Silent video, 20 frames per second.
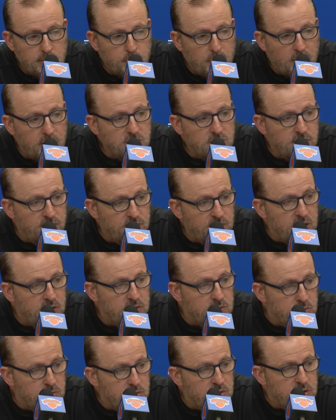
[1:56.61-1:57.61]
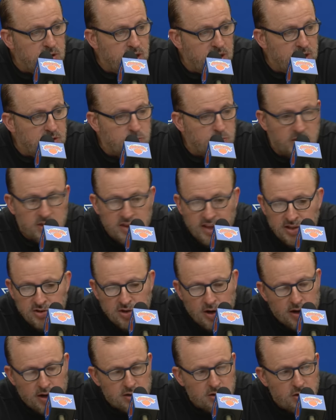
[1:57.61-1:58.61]
persevere through things when things
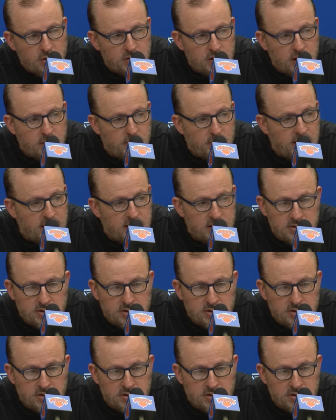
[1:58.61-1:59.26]
aren't going our way.